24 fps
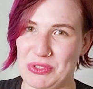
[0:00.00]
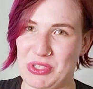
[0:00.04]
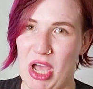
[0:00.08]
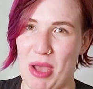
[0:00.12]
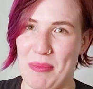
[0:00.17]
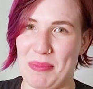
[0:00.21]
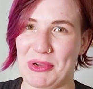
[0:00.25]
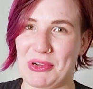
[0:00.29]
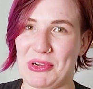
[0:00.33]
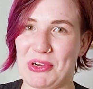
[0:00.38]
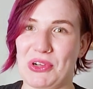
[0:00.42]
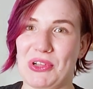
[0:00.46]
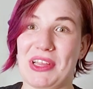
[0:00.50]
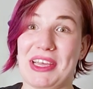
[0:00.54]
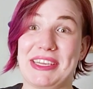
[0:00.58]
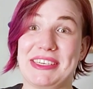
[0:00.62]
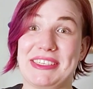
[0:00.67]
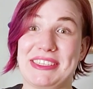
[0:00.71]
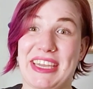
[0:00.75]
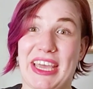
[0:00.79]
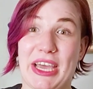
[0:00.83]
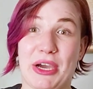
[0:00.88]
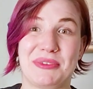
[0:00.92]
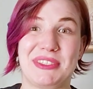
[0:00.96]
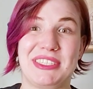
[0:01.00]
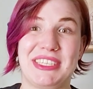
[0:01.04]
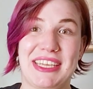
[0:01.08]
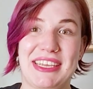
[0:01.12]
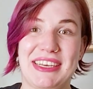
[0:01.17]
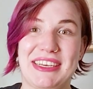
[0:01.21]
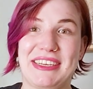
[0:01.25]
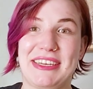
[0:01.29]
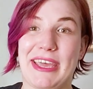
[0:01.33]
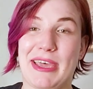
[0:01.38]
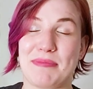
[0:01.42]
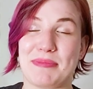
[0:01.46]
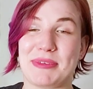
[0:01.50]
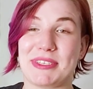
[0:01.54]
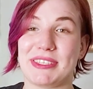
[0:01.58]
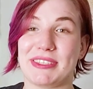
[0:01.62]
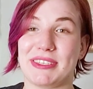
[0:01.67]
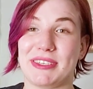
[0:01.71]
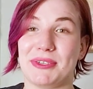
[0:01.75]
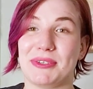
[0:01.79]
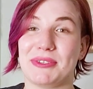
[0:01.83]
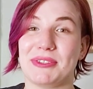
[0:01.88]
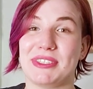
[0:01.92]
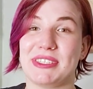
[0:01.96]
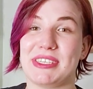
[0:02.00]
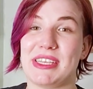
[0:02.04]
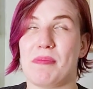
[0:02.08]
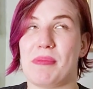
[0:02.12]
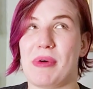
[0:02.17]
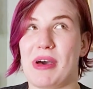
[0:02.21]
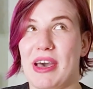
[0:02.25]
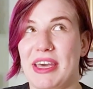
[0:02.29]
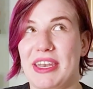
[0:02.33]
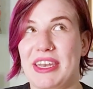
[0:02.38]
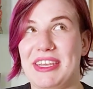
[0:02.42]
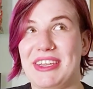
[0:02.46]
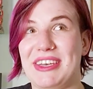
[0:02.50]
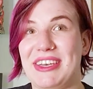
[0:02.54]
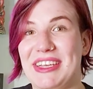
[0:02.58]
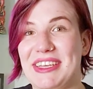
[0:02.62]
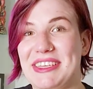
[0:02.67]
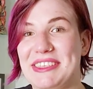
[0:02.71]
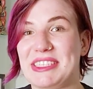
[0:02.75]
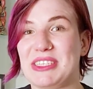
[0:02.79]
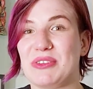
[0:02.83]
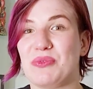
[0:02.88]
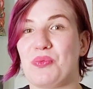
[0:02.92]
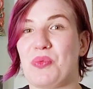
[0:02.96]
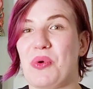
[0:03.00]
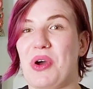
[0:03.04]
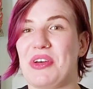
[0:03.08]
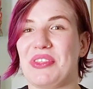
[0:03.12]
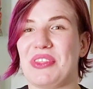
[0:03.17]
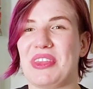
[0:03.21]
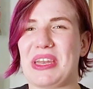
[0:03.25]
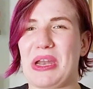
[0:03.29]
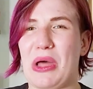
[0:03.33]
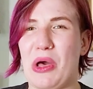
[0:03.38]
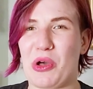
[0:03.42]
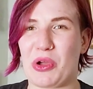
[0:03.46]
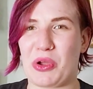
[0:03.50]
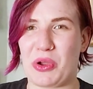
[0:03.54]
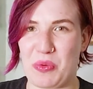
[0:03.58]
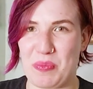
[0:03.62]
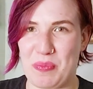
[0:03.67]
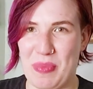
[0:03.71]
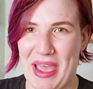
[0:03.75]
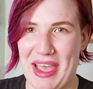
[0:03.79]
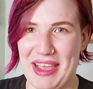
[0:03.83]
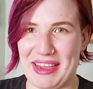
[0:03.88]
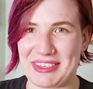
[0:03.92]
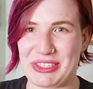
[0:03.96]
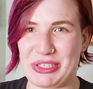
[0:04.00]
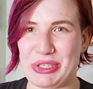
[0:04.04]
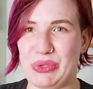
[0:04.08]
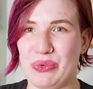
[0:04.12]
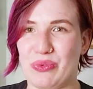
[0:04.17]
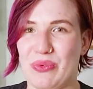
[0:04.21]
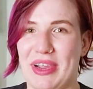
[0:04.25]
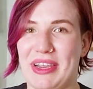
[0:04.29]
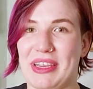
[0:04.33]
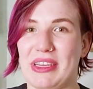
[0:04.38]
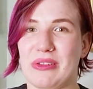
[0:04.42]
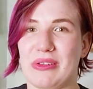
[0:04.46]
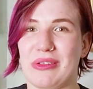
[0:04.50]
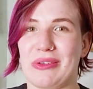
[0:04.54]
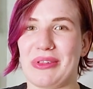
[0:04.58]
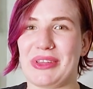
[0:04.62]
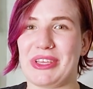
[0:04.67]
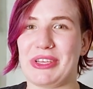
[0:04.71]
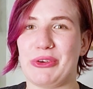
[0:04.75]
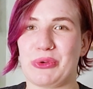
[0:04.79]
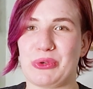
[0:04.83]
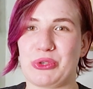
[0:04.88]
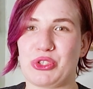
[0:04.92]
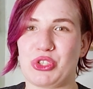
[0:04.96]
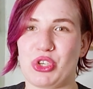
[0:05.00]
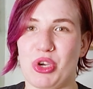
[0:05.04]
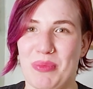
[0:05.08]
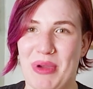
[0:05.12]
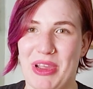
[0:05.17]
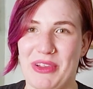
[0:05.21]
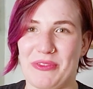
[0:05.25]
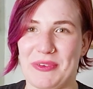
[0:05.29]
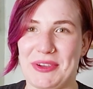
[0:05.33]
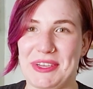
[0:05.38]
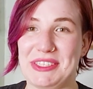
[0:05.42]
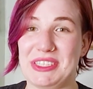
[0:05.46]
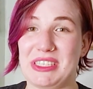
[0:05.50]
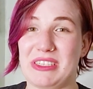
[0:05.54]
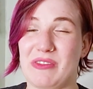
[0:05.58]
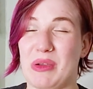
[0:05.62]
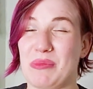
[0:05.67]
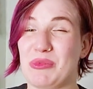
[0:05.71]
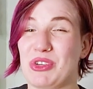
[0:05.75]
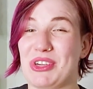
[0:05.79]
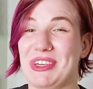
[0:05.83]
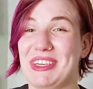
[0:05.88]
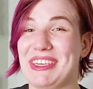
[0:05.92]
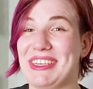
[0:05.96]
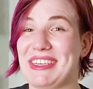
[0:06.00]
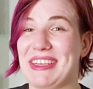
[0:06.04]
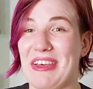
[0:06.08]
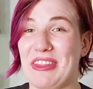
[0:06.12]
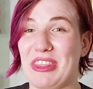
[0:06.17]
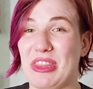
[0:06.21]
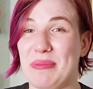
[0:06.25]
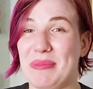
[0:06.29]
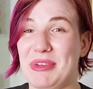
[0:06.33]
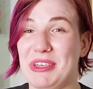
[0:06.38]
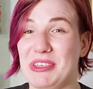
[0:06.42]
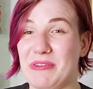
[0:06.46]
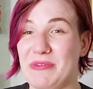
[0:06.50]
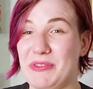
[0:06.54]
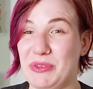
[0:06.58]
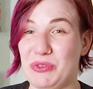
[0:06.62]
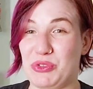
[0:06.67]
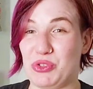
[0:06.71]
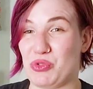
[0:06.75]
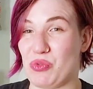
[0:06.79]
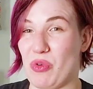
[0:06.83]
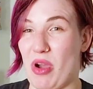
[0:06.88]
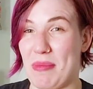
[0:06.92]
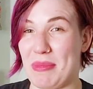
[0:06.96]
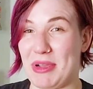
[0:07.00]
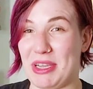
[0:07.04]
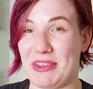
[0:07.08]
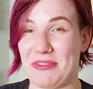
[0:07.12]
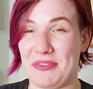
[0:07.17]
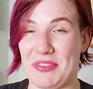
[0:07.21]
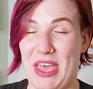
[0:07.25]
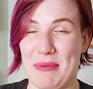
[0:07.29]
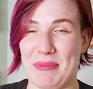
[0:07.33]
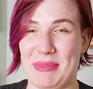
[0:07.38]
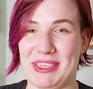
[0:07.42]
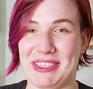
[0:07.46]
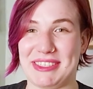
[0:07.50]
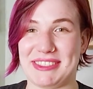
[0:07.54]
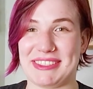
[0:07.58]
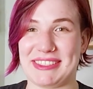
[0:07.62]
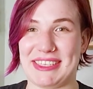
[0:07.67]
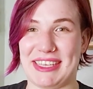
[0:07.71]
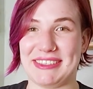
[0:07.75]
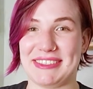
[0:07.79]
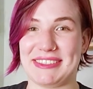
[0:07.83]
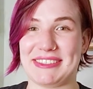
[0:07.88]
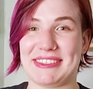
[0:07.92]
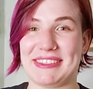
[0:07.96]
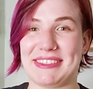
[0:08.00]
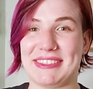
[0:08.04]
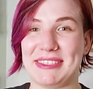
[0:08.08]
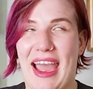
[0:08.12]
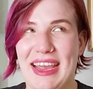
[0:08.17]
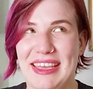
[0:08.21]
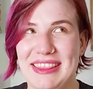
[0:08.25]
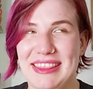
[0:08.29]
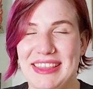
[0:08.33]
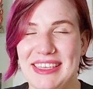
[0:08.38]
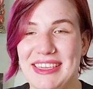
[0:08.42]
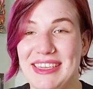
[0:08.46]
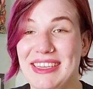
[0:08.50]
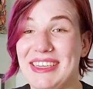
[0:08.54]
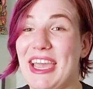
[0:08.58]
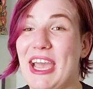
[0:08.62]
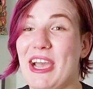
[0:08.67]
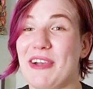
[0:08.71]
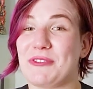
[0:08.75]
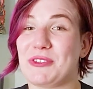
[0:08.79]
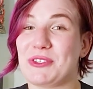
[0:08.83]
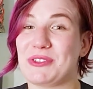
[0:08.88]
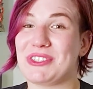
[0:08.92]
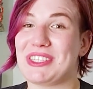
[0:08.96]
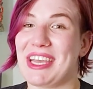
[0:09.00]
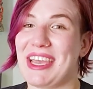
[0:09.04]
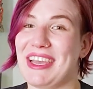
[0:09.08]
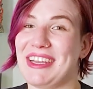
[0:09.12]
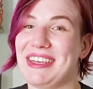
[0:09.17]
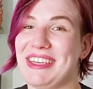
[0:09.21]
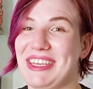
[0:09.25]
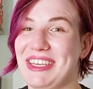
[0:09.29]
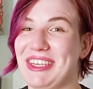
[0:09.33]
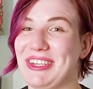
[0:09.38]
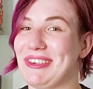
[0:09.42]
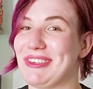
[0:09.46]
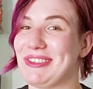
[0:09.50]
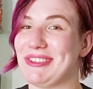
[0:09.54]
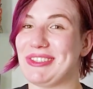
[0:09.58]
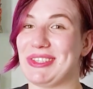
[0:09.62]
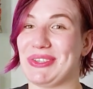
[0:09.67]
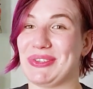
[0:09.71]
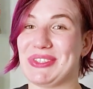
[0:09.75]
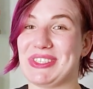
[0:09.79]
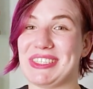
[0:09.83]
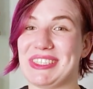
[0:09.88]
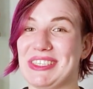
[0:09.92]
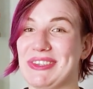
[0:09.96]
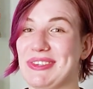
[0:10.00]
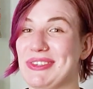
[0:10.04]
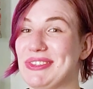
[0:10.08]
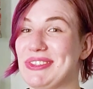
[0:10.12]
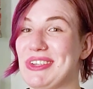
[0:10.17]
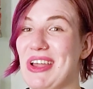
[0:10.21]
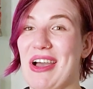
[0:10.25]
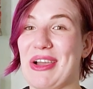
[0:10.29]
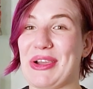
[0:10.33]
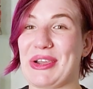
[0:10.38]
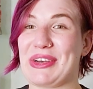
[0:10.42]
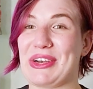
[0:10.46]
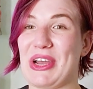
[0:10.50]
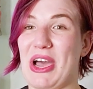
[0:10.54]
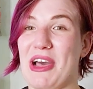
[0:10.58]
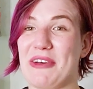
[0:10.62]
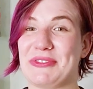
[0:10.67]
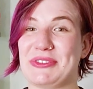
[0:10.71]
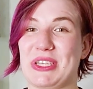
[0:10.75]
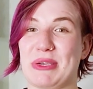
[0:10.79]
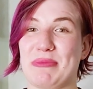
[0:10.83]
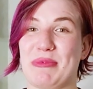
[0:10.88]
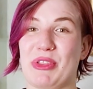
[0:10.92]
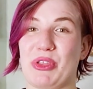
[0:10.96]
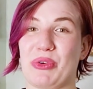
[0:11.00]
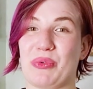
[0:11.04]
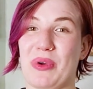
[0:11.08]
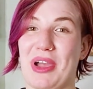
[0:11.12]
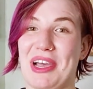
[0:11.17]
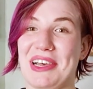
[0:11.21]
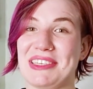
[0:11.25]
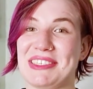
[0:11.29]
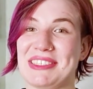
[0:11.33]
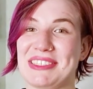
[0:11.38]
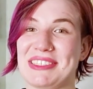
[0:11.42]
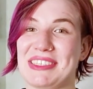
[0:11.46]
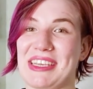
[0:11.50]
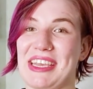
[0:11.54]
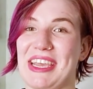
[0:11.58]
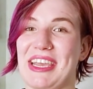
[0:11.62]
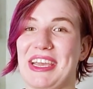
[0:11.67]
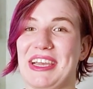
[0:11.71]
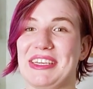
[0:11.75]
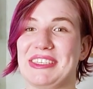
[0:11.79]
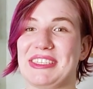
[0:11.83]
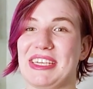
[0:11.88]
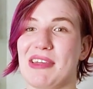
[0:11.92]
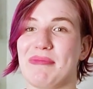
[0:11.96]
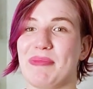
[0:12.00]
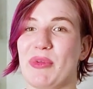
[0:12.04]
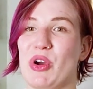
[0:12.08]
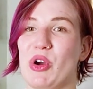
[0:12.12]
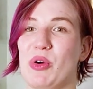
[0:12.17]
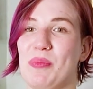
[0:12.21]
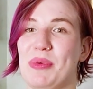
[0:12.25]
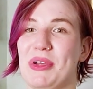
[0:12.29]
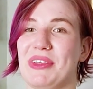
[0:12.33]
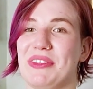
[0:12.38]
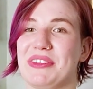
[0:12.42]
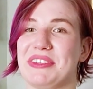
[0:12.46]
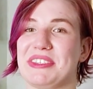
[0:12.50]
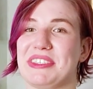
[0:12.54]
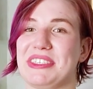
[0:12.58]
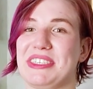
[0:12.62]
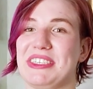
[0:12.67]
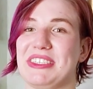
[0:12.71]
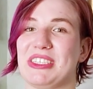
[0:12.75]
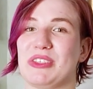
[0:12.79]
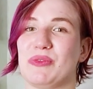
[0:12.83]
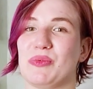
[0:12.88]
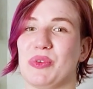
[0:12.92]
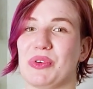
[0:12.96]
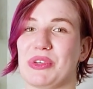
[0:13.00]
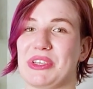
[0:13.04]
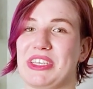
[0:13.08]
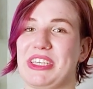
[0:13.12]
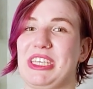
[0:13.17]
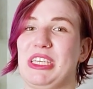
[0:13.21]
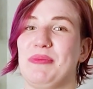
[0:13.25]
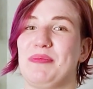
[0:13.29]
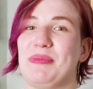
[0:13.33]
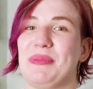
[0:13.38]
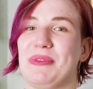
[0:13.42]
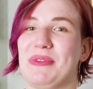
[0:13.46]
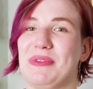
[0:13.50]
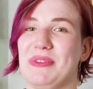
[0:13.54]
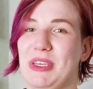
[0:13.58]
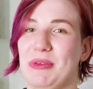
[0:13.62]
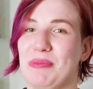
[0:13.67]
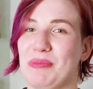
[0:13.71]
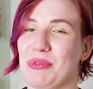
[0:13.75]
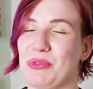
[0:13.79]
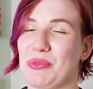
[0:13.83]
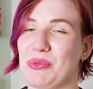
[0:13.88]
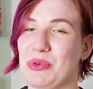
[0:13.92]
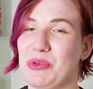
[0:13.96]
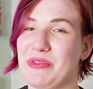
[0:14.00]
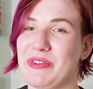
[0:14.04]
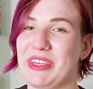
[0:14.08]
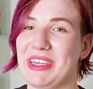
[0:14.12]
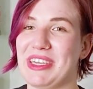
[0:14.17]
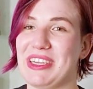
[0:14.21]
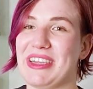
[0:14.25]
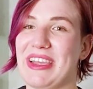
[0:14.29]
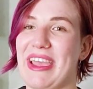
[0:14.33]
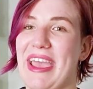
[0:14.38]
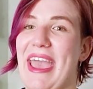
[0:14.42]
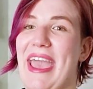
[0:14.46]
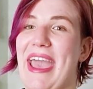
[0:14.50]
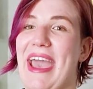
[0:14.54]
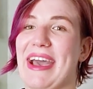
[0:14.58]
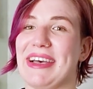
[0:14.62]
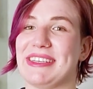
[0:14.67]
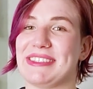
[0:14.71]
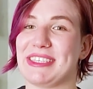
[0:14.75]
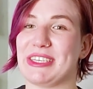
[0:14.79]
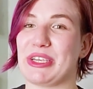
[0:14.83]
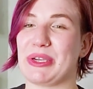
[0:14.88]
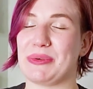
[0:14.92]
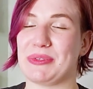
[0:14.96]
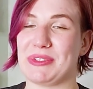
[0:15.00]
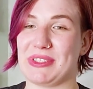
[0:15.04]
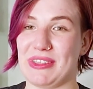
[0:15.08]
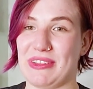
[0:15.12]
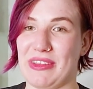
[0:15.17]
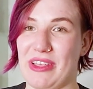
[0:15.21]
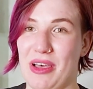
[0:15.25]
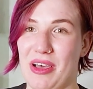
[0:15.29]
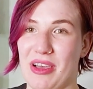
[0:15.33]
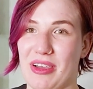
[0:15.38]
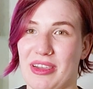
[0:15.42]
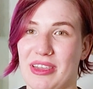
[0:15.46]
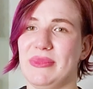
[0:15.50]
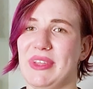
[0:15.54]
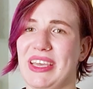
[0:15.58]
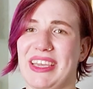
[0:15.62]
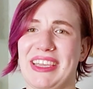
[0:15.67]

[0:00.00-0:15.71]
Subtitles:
topical and now dated episodes, but it isn't one that I'll go back to regularly or show my friends if I'm trying to get them into Futurama, if that makes sense. I think after 10 years, they're still knocking off some of the rust, and I'm hoping the season will keep improving as it goes along.